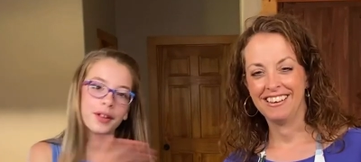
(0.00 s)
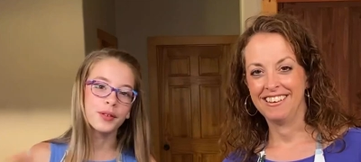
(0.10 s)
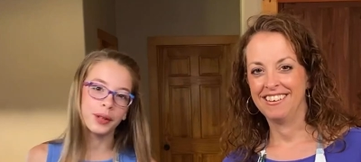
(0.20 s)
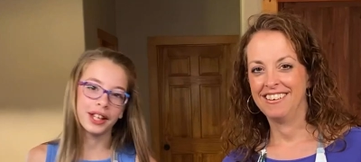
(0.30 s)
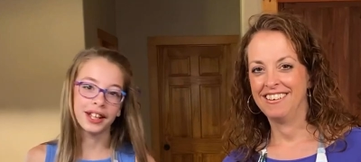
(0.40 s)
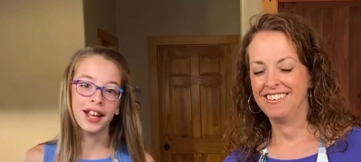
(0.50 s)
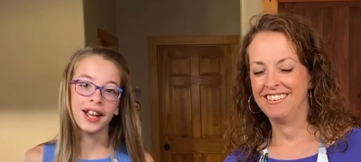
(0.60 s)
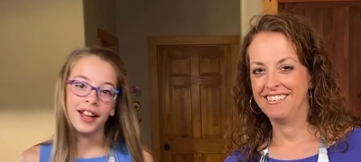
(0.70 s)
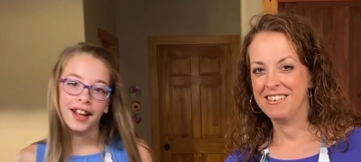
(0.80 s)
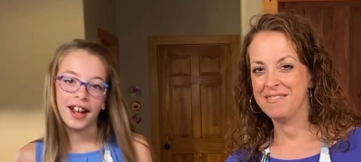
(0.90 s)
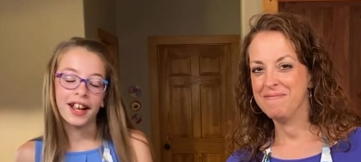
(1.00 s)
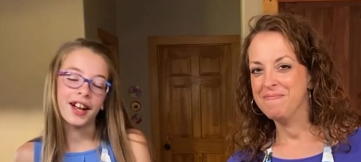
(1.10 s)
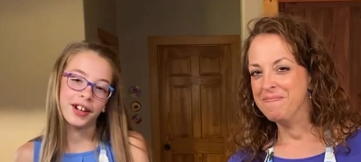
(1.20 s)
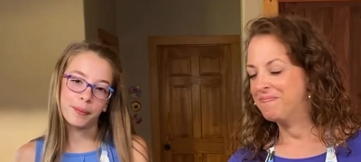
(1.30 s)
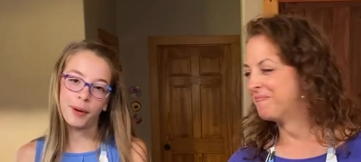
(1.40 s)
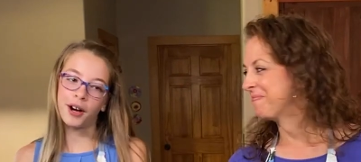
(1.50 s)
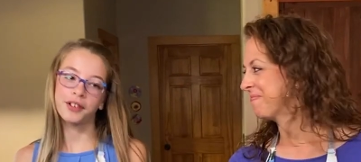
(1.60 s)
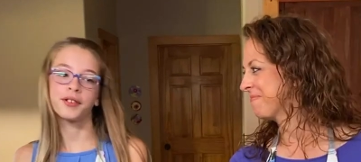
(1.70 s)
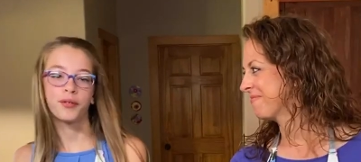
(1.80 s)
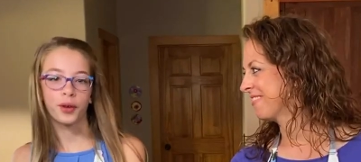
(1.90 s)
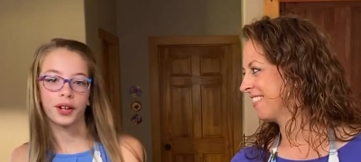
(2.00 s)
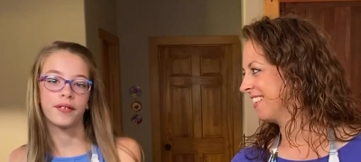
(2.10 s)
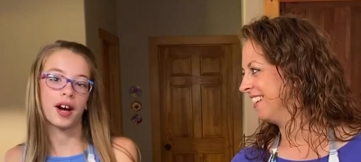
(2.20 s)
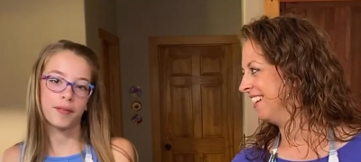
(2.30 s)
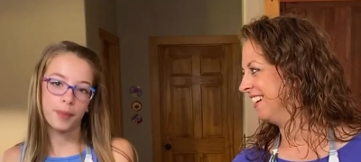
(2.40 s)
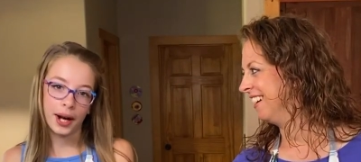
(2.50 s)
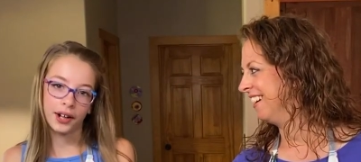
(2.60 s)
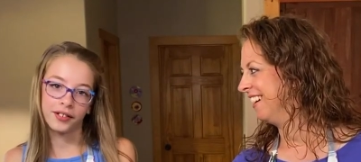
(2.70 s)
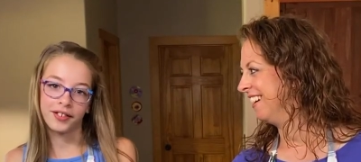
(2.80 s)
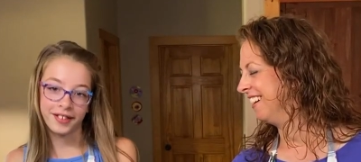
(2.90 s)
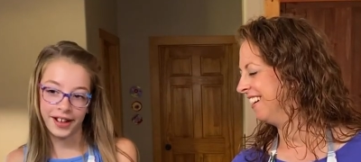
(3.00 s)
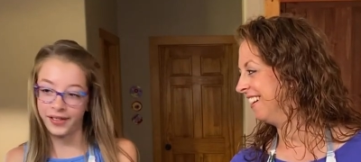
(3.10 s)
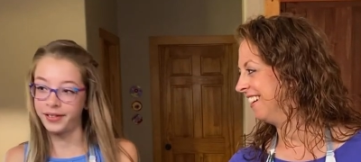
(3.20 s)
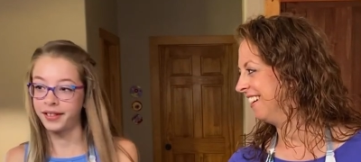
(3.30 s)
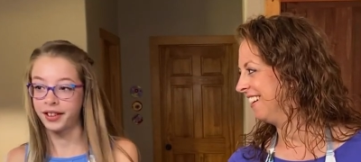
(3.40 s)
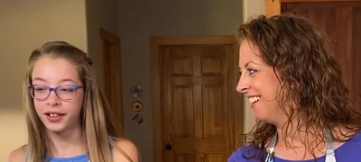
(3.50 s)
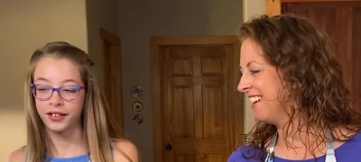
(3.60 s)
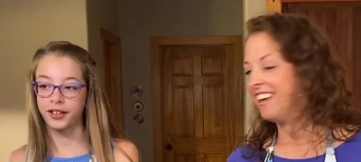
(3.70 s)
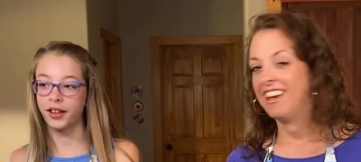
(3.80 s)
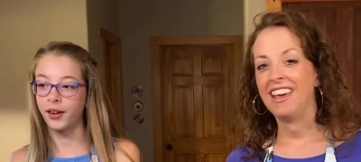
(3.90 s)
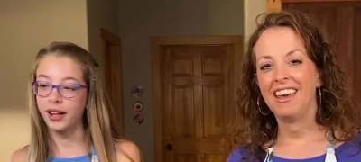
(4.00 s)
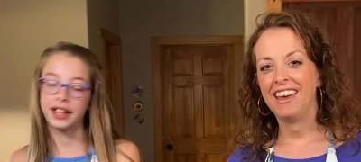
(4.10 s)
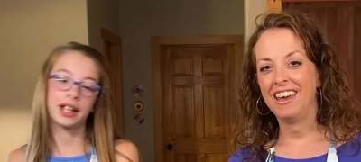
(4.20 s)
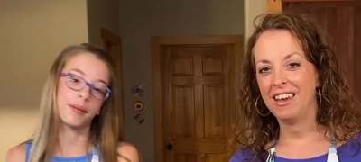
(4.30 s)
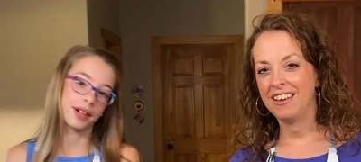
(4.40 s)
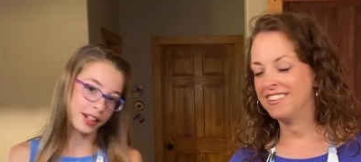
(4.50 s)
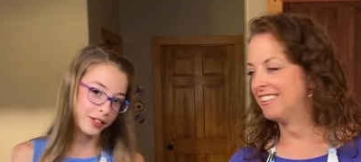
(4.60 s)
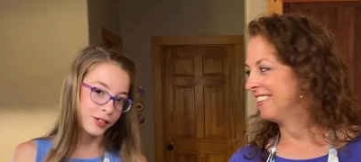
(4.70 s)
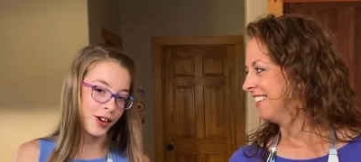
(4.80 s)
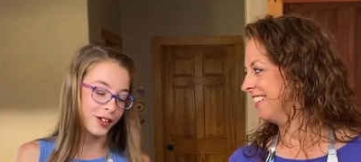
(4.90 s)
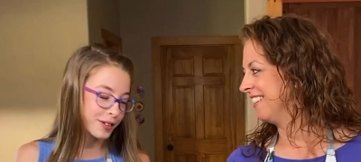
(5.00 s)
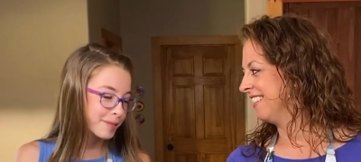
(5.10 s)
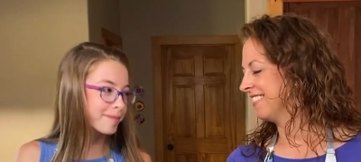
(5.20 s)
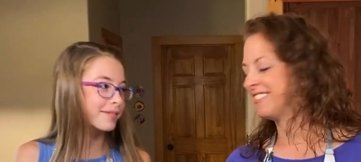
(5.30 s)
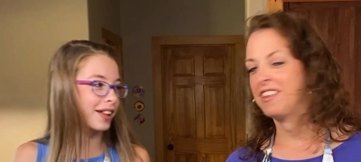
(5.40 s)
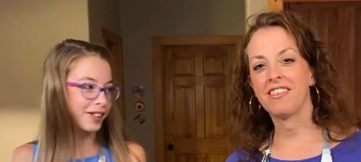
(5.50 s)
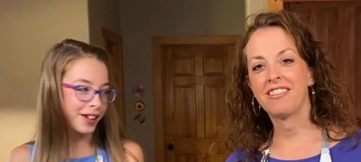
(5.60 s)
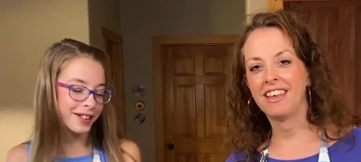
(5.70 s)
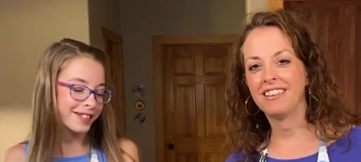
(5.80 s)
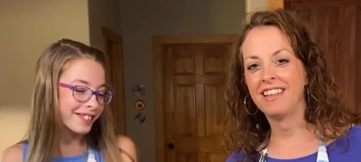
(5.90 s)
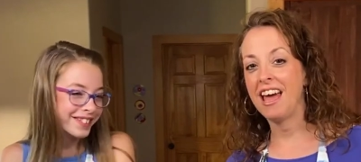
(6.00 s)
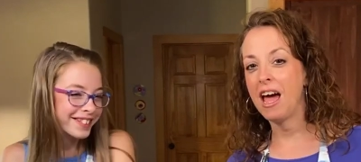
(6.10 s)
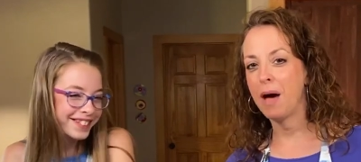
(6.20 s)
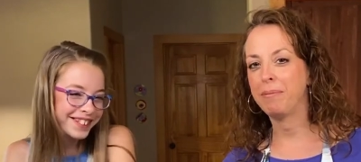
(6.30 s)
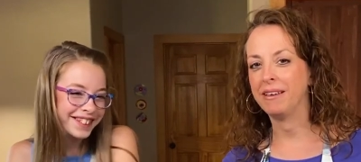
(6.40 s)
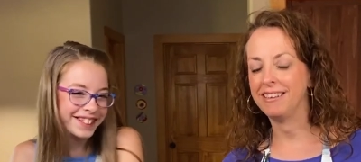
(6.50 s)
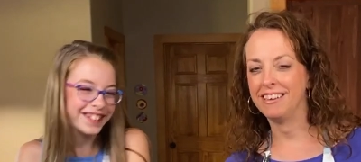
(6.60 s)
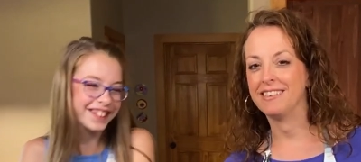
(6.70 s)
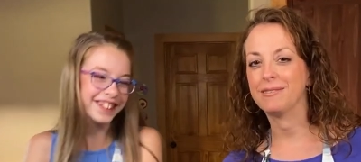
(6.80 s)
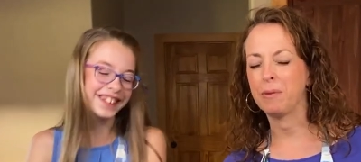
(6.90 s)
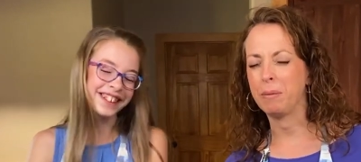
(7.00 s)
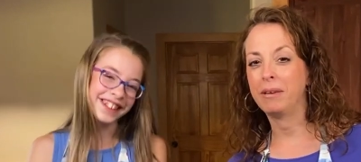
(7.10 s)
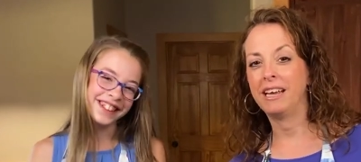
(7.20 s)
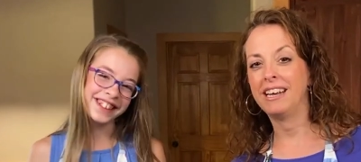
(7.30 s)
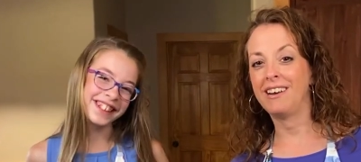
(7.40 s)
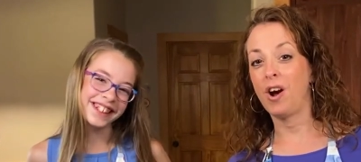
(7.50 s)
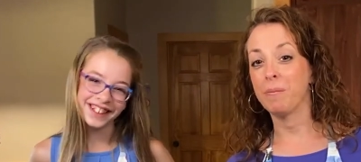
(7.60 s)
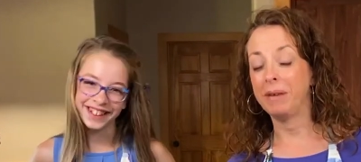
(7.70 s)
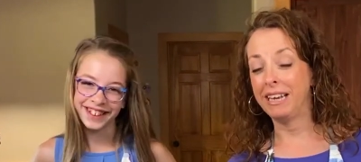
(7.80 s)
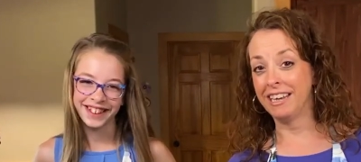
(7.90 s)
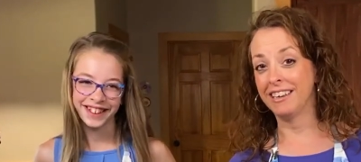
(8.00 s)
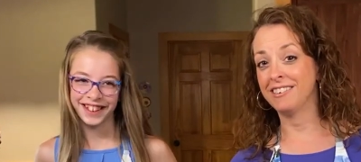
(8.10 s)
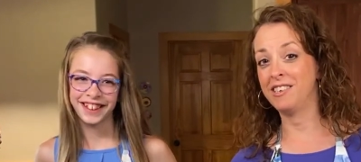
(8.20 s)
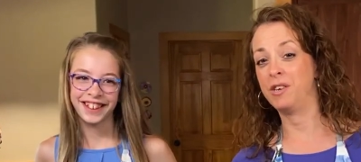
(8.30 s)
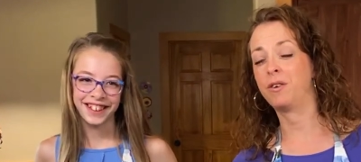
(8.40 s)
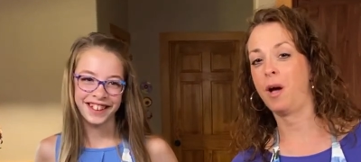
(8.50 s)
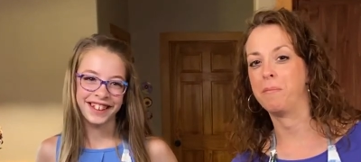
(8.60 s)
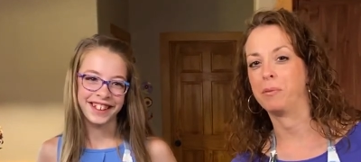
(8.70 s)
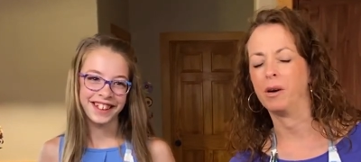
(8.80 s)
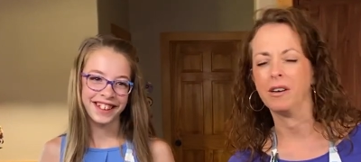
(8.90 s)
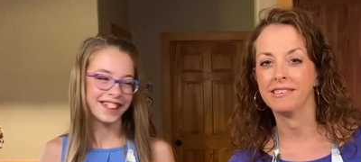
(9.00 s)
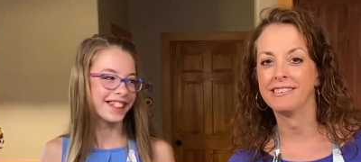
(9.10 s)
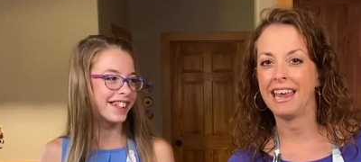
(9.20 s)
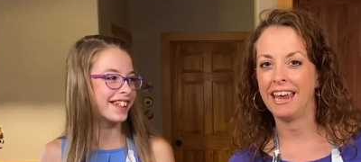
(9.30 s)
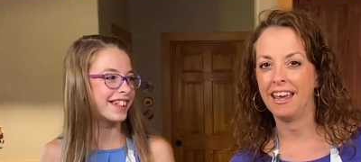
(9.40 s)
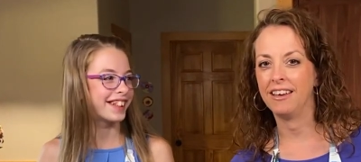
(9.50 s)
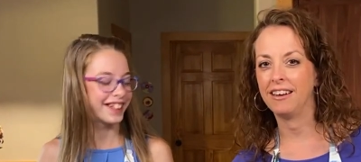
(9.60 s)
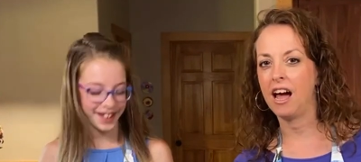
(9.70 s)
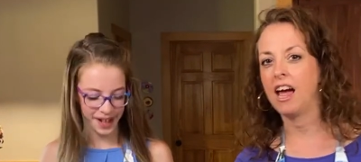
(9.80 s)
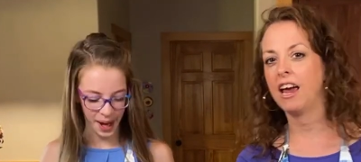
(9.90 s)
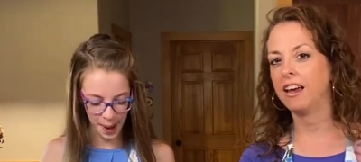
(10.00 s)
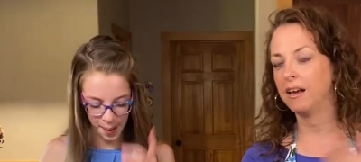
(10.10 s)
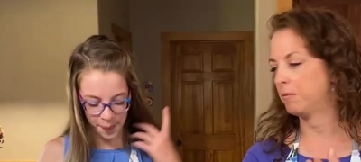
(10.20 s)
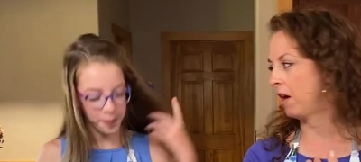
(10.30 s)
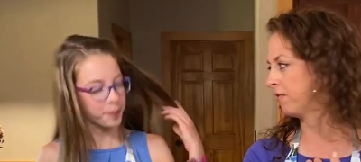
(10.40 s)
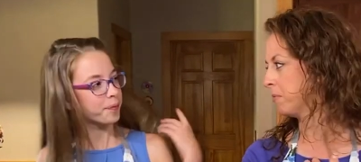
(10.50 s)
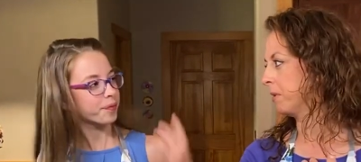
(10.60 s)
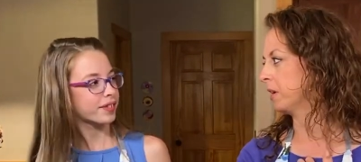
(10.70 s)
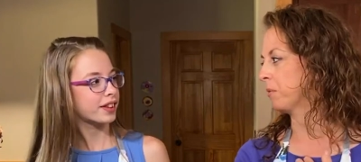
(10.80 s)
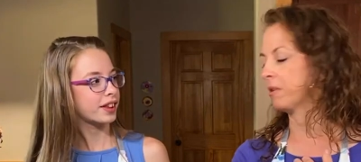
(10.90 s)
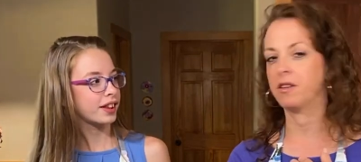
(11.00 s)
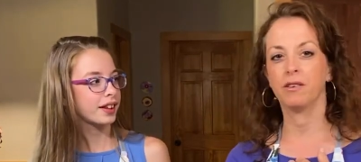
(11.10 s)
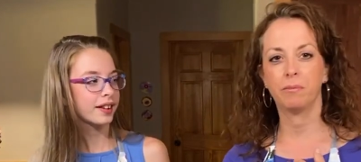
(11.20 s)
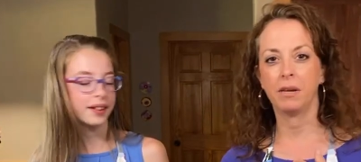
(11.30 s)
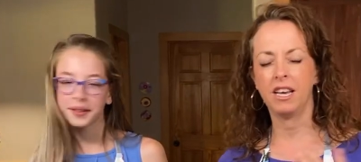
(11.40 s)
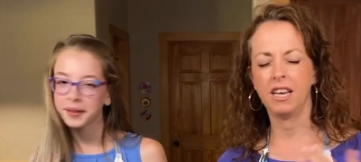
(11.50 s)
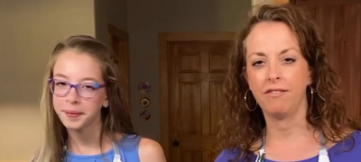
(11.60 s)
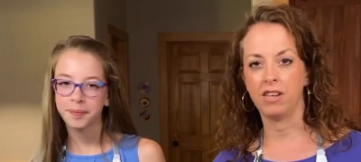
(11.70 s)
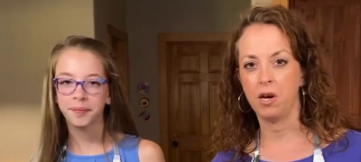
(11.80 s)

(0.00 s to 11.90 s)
Speaker 1: this week, and I carried a box of 45 pounds down. So I think I'm getting stronger. So That's the good. thing
Speaker 2: that happened is we planted Armenian cucumbers, and I am not familiar with those. We didn't even